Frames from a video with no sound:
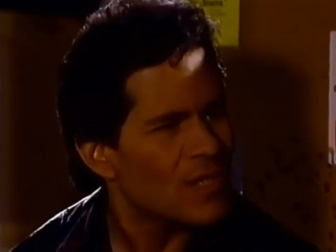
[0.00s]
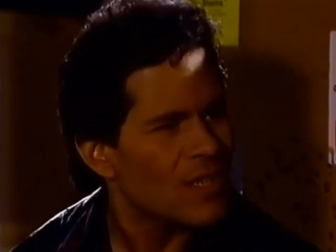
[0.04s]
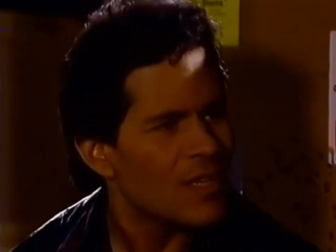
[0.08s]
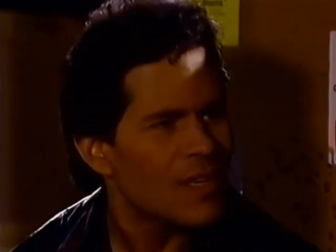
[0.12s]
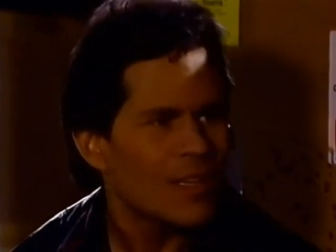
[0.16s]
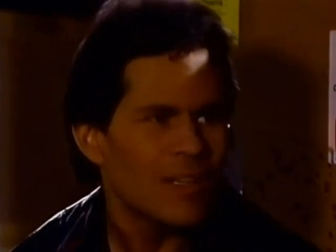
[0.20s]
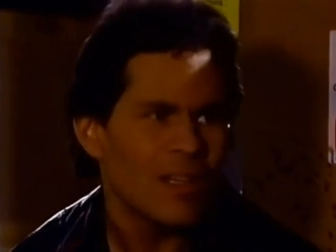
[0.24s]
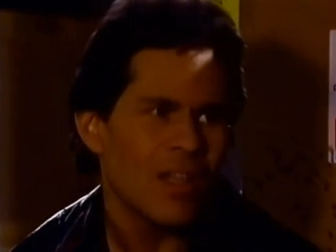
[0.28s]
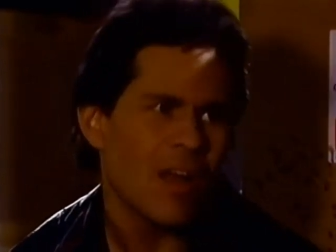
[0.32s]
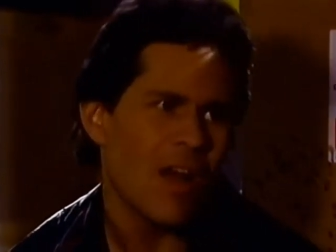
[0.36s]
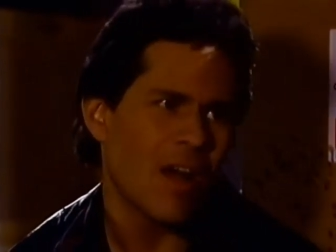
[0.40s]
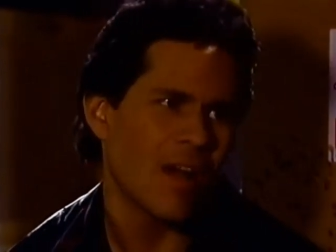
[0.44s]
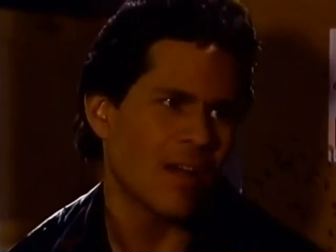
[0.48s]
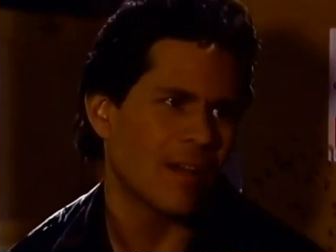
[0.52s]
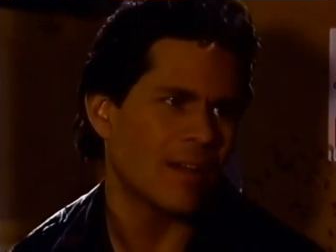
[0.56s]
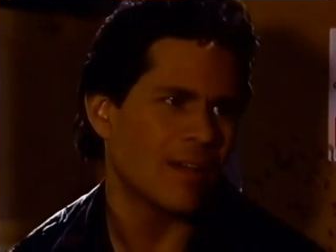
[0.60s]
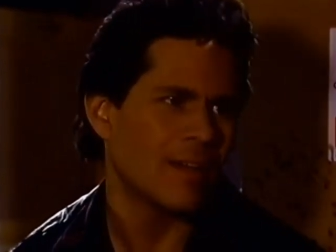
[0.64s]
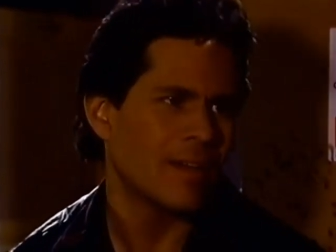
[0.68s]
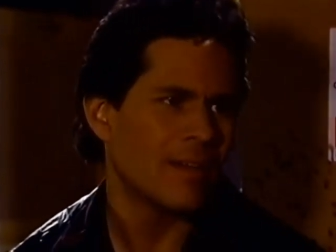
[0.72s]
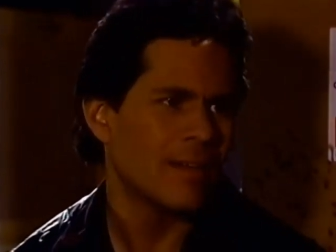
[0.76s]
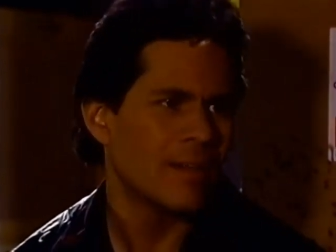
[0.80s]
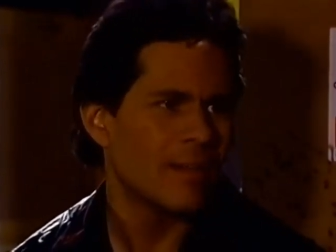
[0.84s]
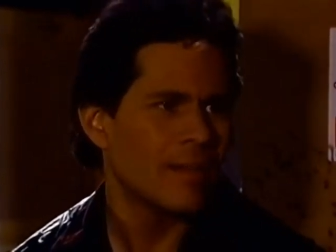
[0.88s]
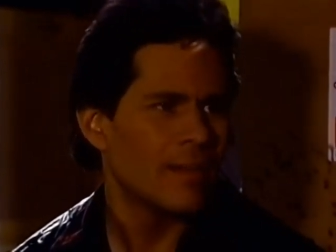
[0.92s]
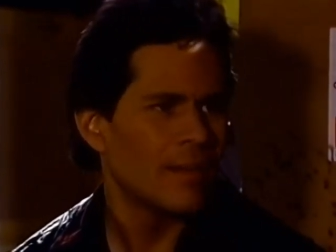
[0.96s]
o'clock.
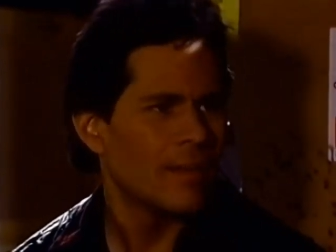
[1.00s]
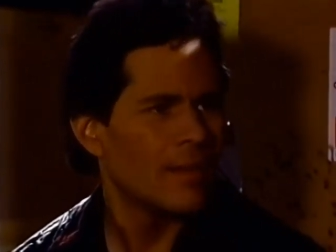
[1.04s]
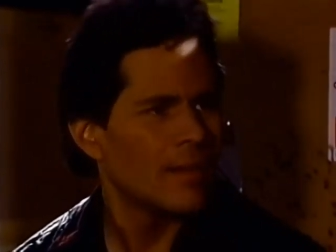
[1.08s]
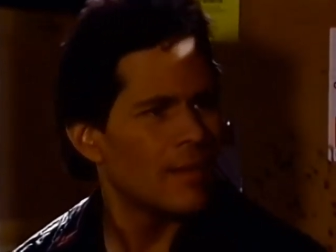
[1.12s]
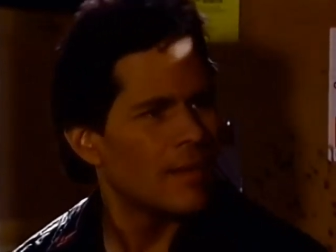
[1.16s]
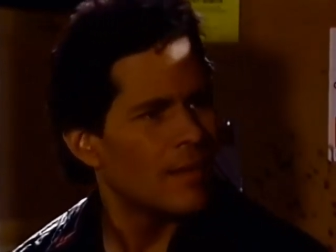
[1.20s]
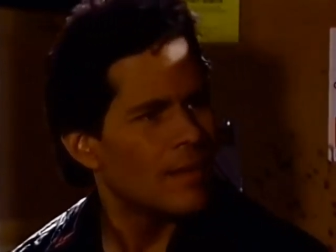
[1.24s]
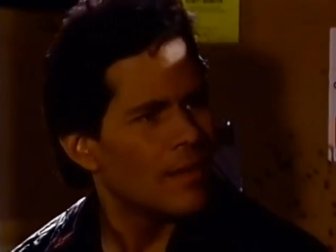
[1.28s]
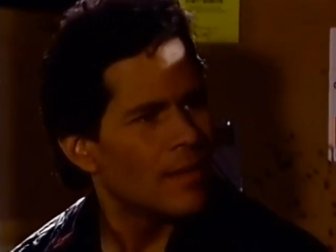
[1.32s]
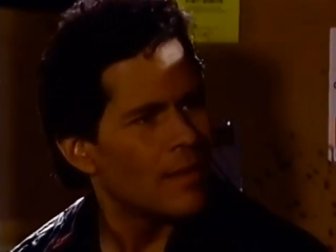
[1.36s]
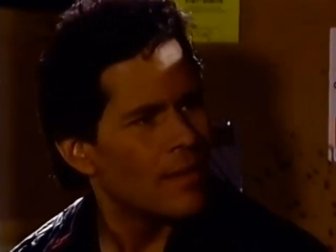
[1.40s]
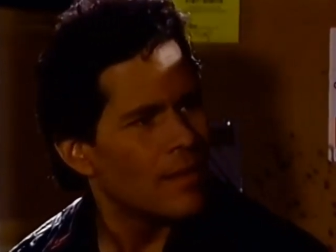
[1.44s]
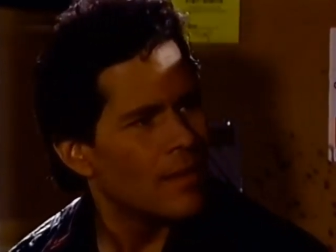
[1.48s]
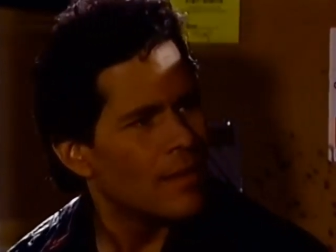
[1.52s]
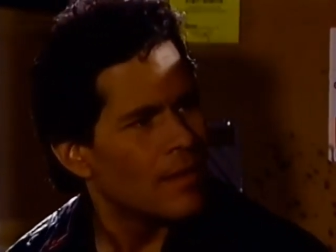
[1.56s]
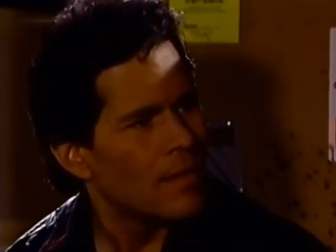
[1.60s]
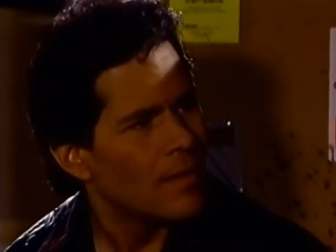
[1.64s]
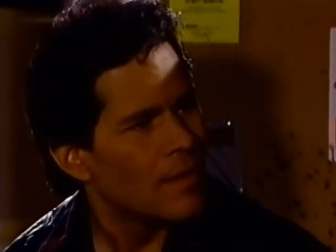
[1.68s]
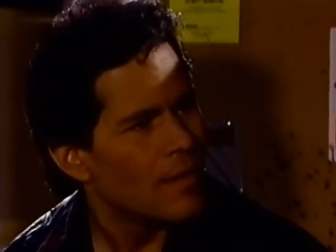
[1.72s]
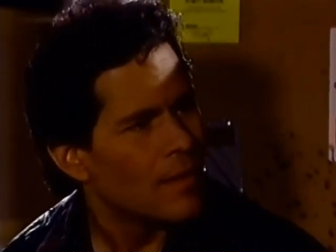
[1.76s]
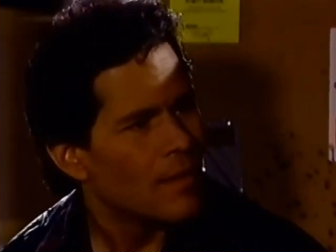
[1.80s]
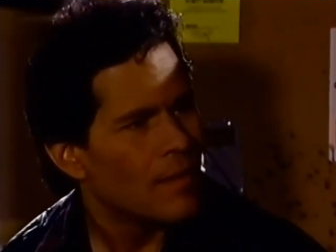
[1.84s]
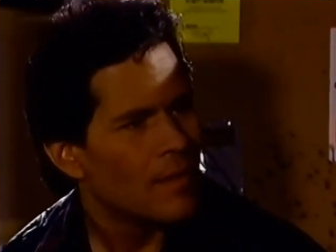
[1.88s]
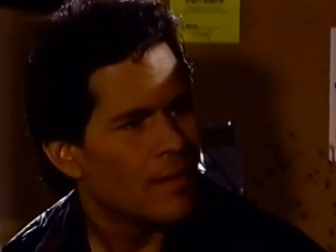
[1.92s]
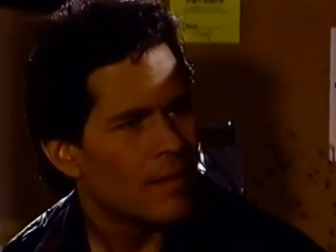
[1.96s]

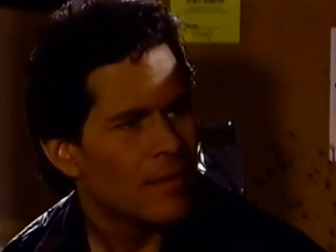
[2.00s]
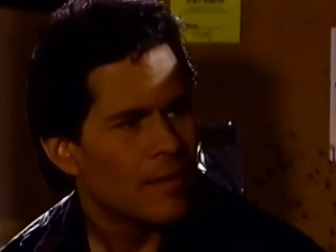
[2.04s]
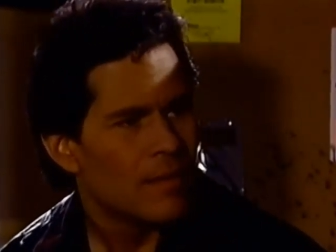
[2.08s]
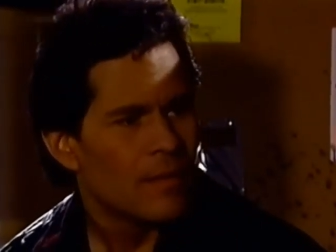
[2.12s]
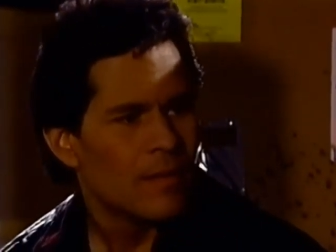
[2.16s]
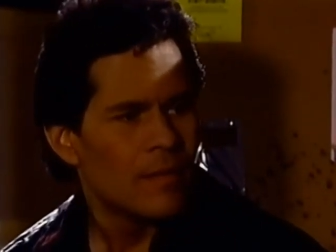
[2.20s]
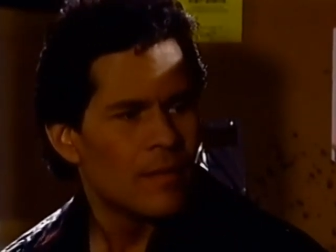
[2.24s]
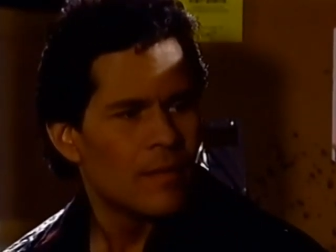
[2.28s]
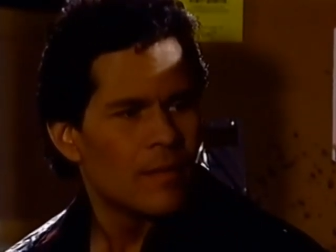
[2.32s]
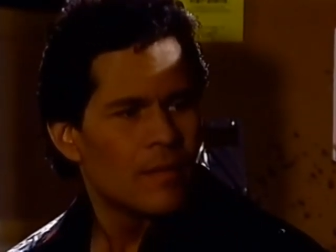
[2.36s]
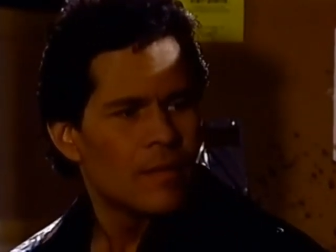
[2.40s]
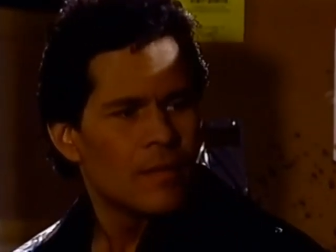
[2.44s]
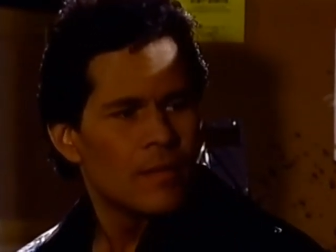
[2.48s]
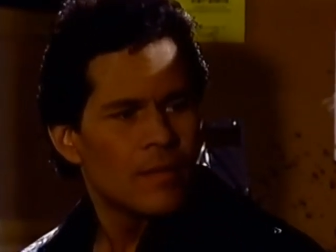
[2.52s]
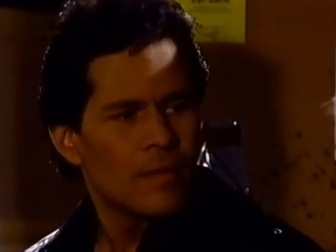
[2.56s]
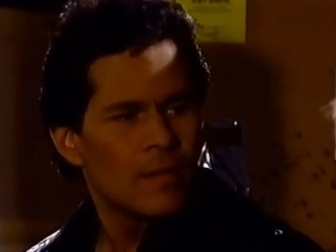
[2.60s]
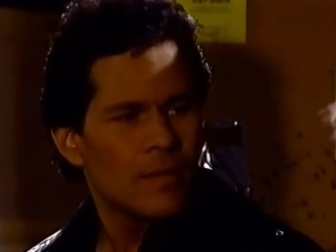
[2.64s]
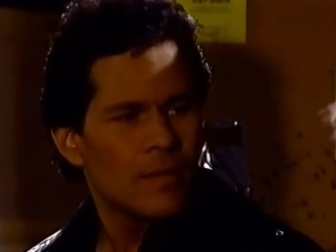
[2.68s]
Well...